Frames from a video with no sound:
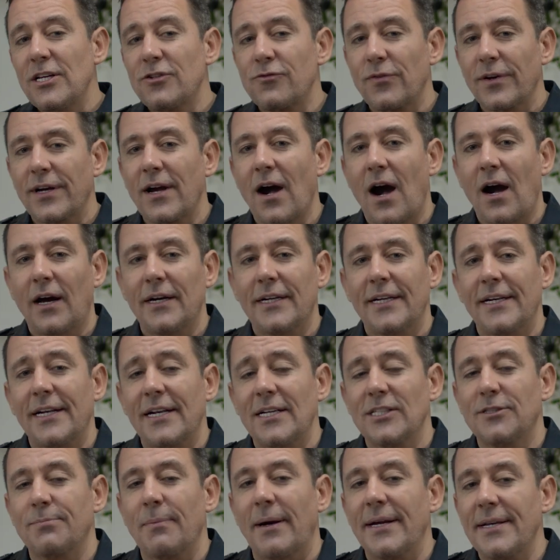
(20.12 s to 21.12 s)
is regarded
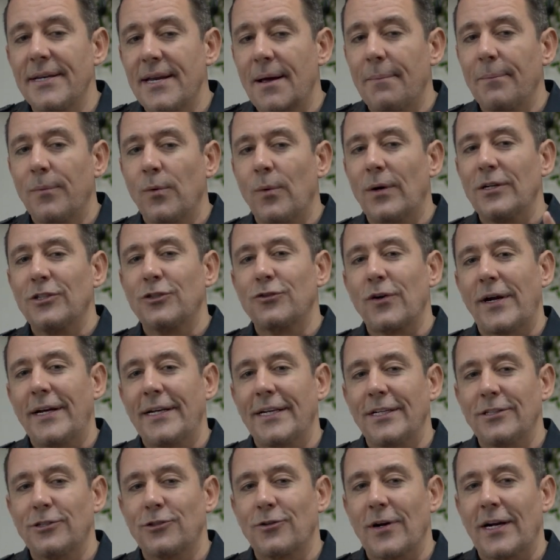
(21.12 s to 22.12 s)
as my #1
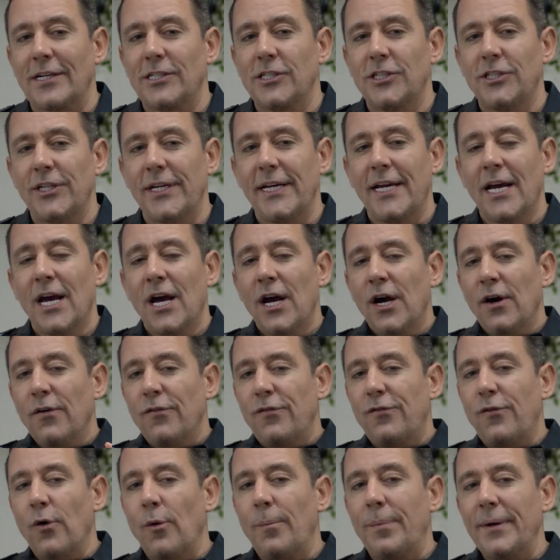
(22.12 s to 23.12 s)
trading strategy
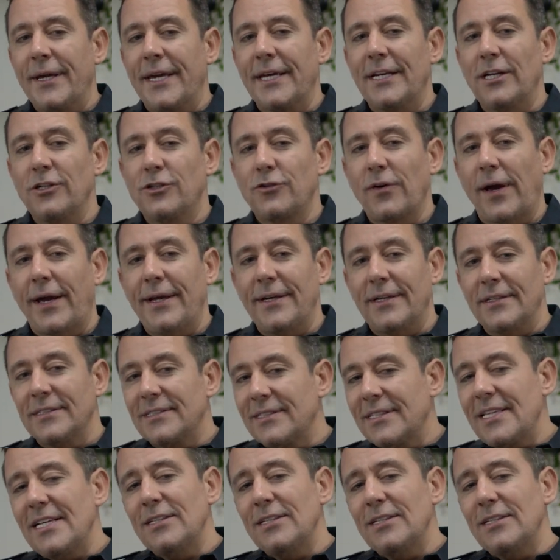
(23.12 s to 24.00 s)
for beginner traders.